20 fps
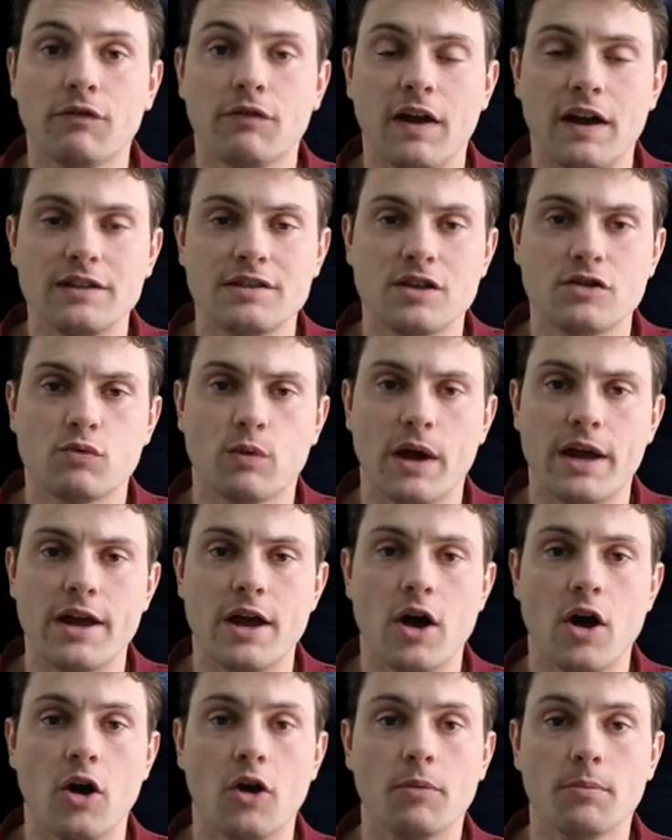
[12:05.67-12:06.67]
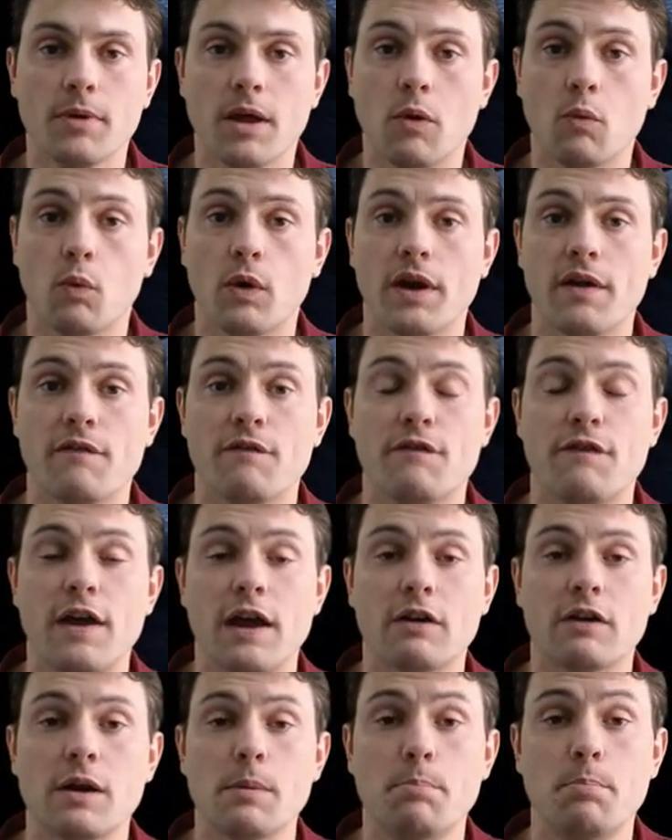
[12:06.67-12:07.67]
finds his way home when a
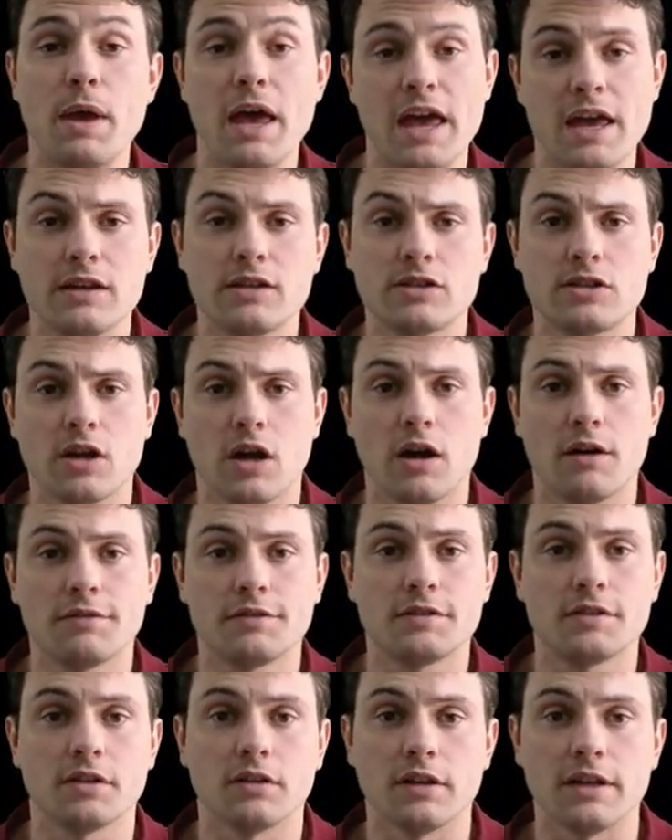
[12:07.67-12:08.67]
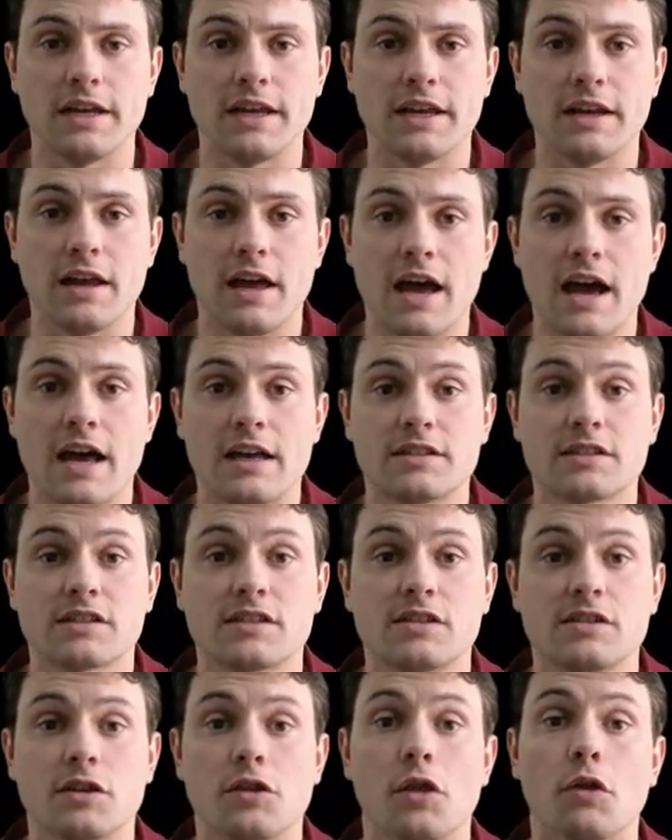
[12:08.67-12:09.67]
very pissed off Selene
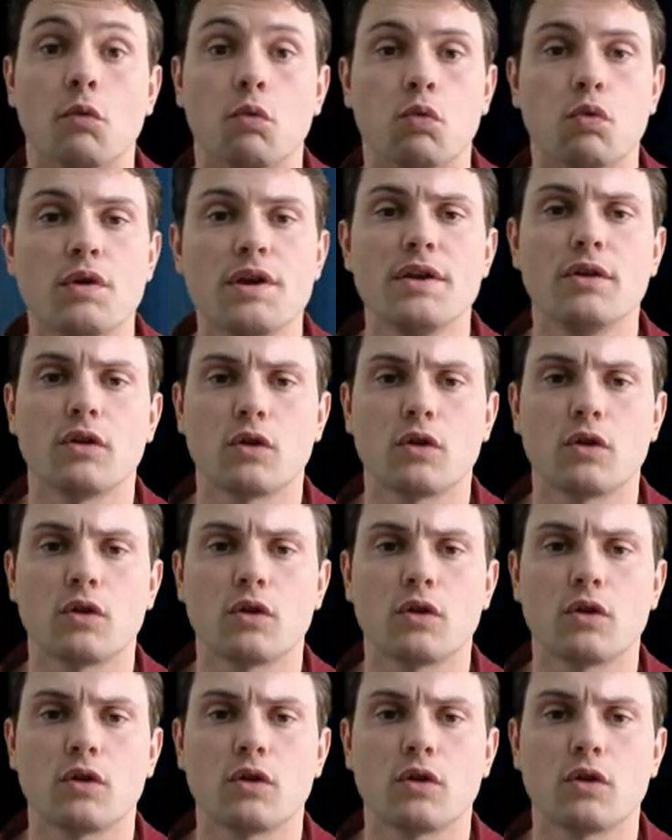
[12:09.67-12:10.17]
asks the real